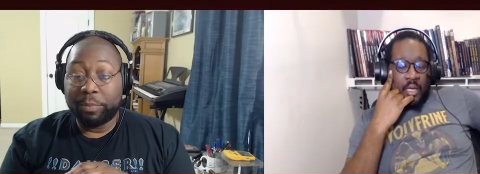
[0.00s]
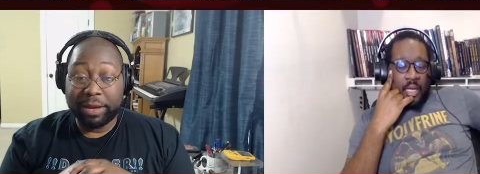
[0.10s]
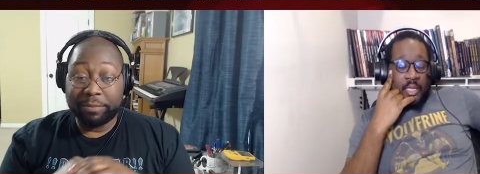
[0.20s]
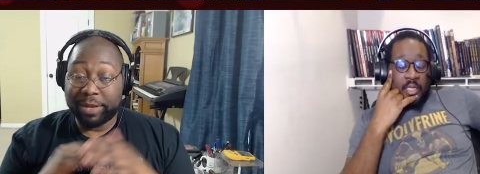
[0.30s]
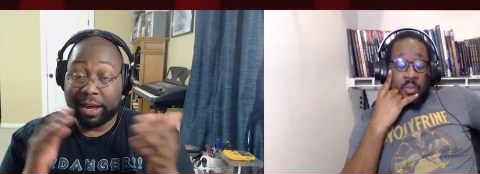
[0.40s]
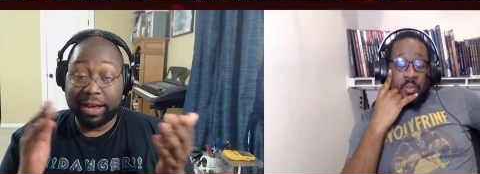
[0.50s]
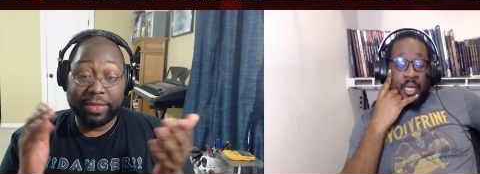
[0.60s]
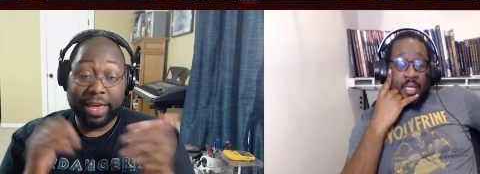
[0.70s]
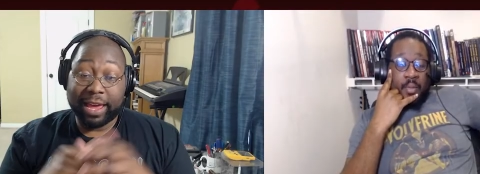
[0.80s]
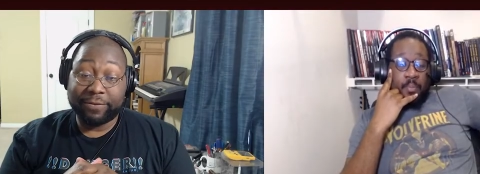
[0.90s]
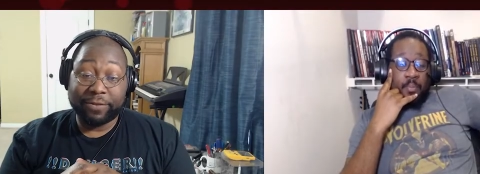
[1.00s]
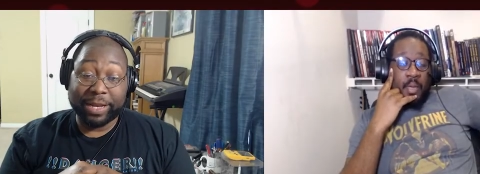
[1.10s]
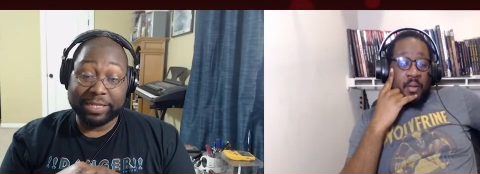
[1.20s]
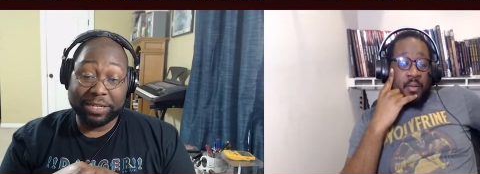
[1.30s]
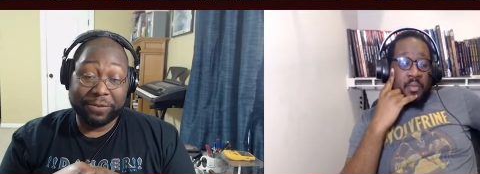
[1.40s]
Speaker 1: But I do like it that, better for
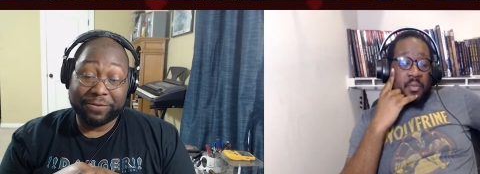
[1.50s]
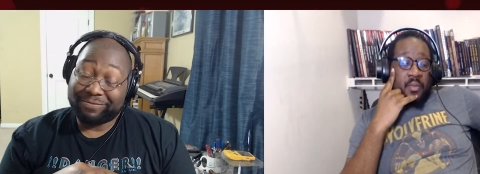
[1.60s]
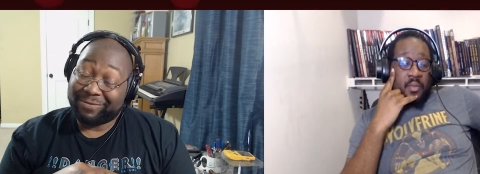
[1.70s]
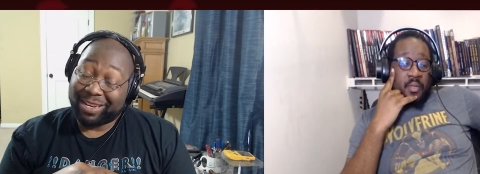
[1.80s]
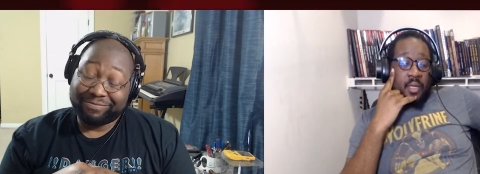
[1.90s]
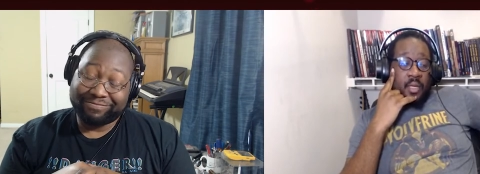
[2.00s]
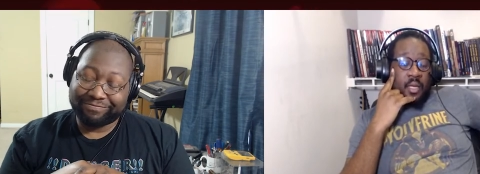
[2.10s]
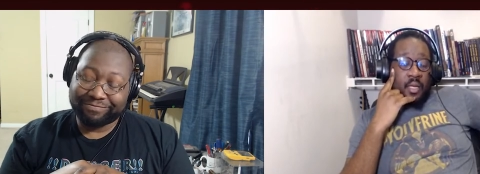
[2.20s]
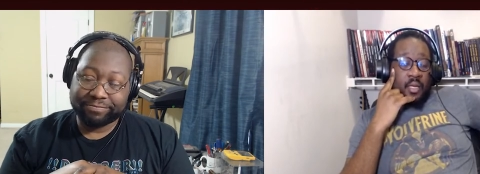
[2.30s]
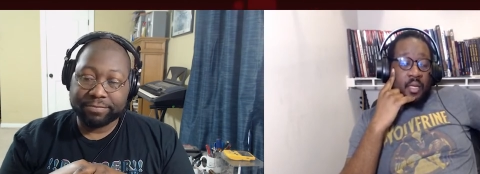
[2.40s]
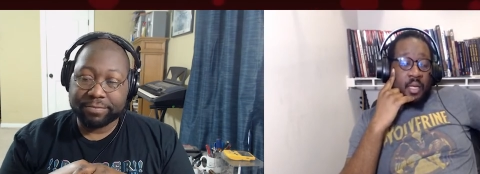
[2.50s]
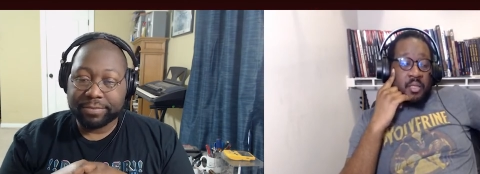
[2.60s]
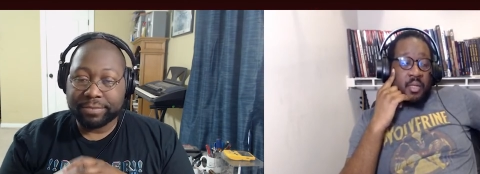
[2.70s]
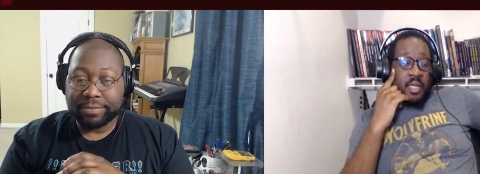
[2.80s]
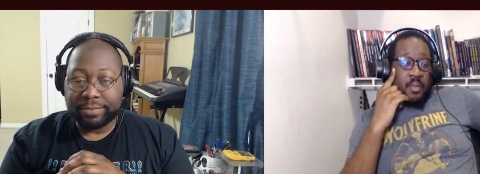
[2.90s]
myself. No,
Speaker 2: I do like it
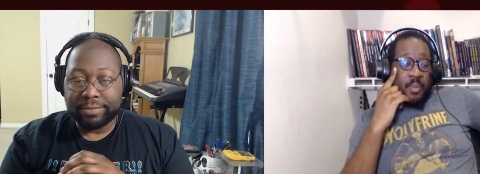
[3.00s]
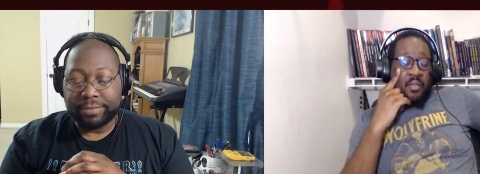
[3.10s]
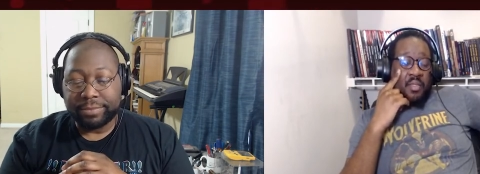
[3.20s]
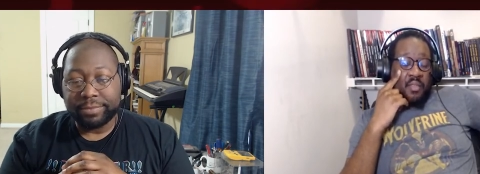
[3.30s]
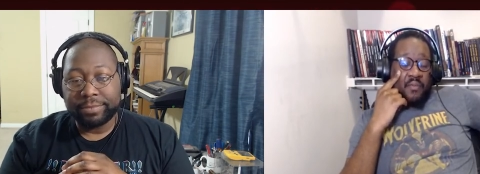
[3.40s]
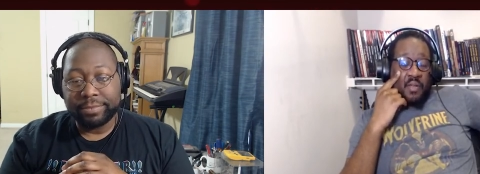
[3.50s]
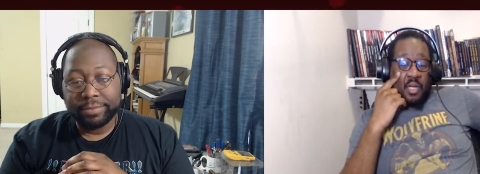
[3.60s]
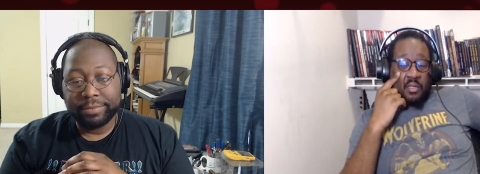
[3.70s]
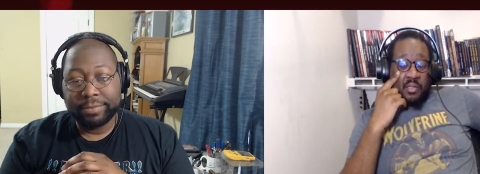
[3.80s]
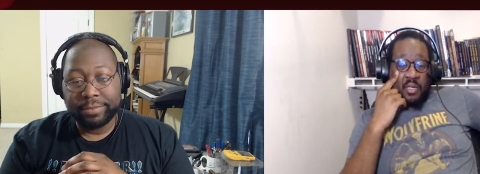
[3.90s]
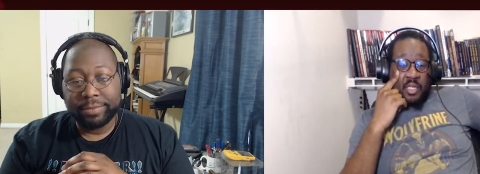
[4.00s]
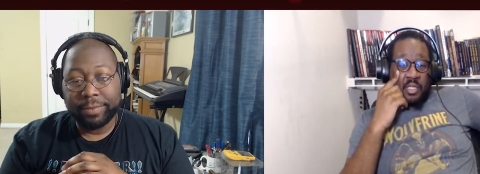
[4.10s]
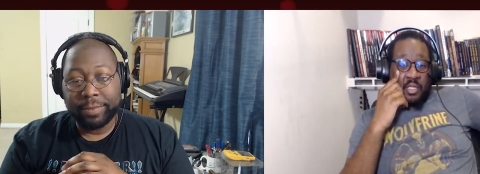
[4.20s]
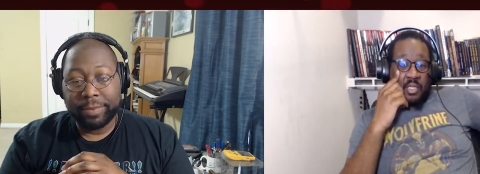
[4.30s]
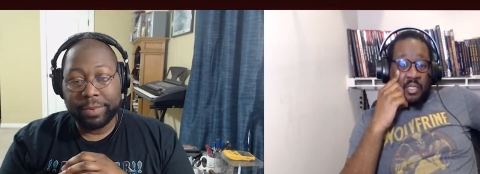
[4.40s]
better than the first Doctor Strange.
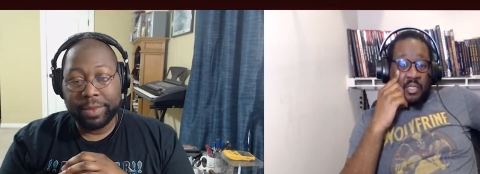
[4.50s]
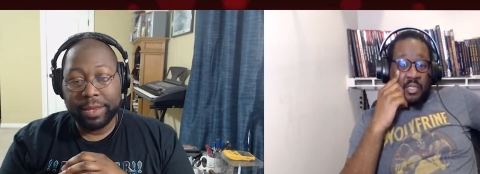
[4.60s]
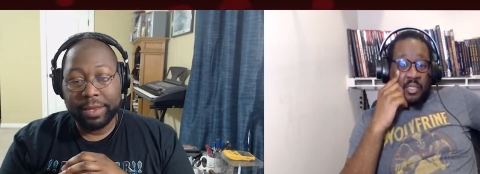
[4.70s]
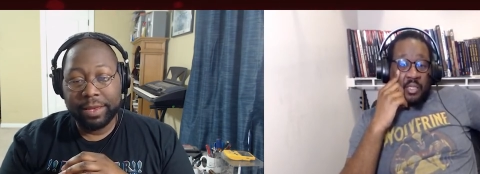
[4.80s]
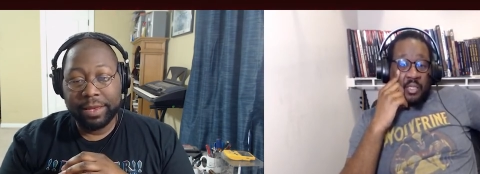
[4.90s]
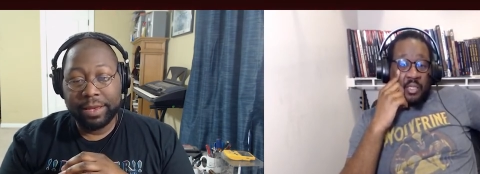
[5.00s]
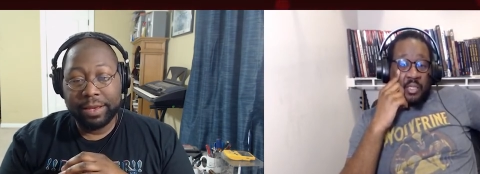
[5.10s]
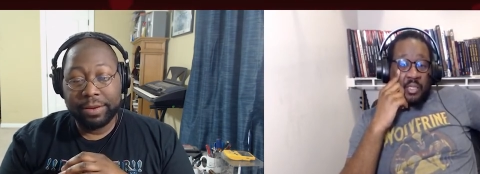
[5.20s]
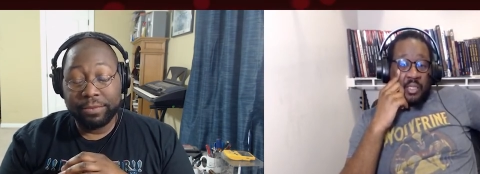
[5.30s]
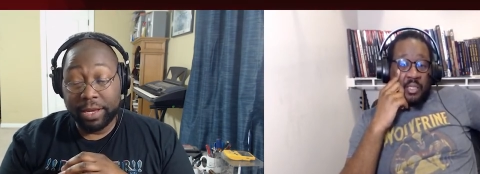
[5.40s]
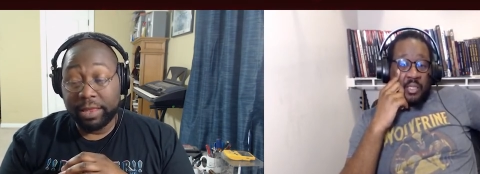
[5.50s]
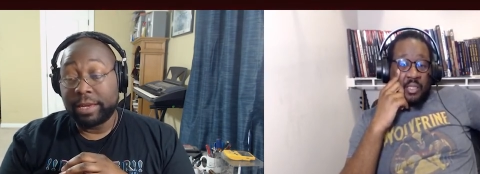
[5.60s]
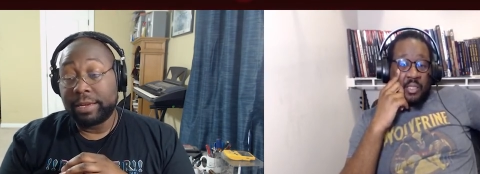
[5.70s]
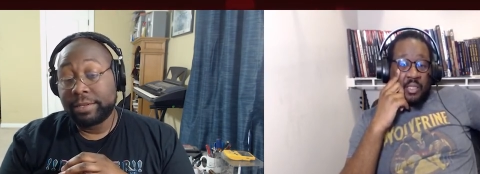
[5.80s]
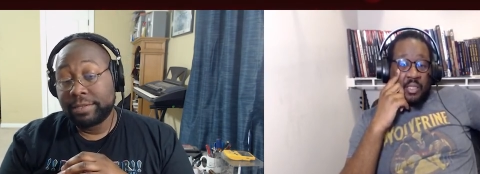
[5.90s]

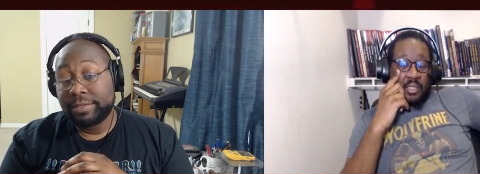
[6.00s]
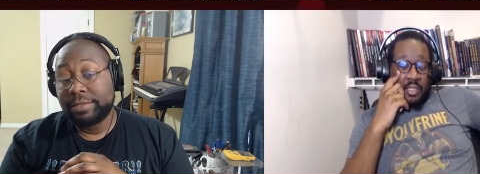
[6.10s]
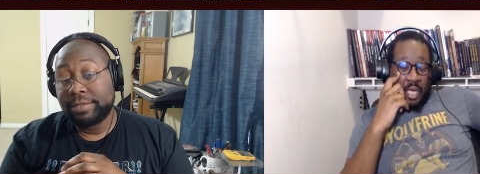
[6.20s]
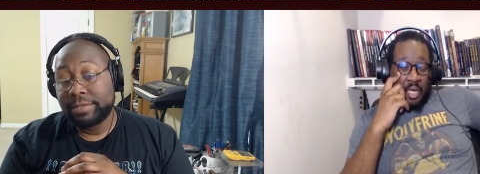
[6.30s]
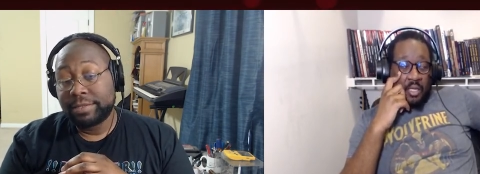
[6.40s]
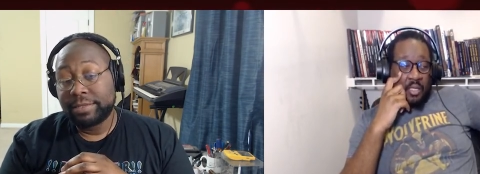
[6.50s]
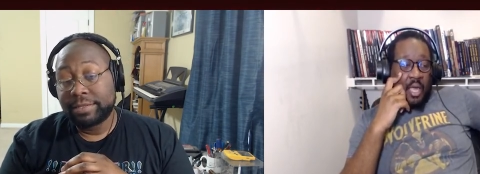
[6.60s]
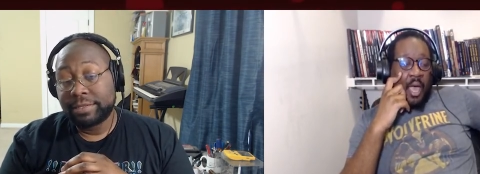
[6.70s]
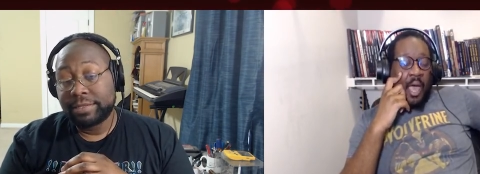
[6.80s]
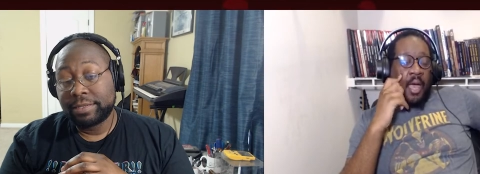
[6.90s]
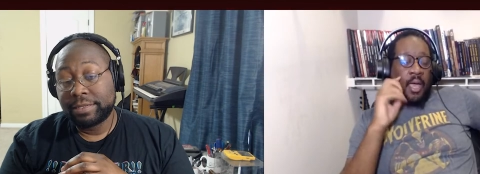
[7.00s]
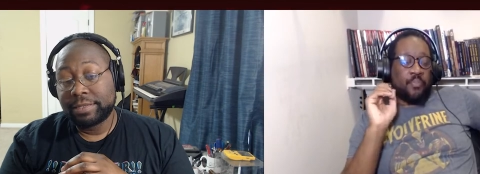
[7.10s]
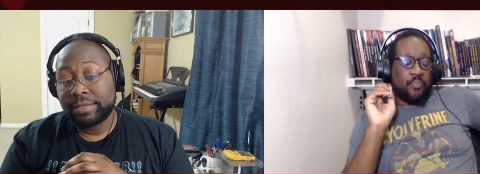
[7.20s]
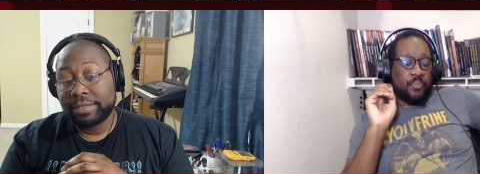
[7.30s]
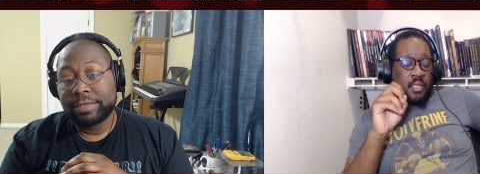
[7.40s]
Really? Yeah.
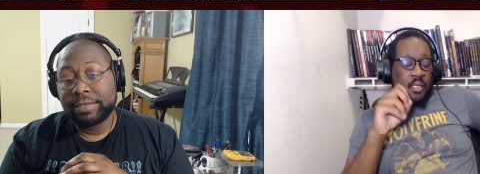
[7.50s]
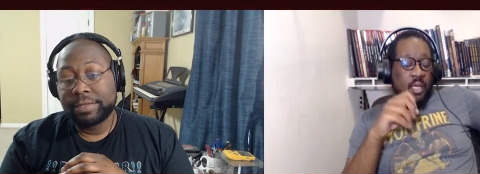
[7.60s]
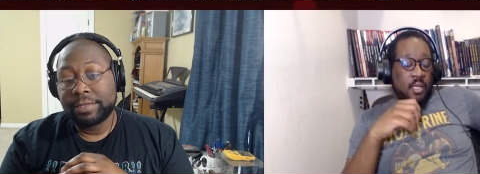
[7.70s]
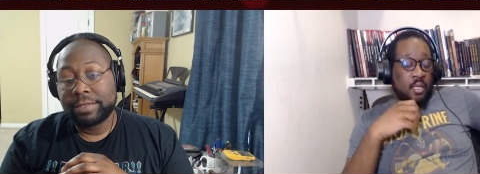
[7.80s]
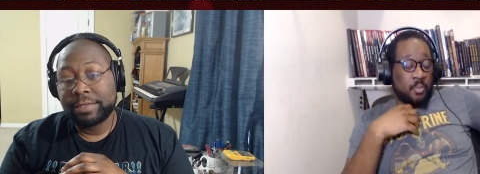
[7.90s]
I and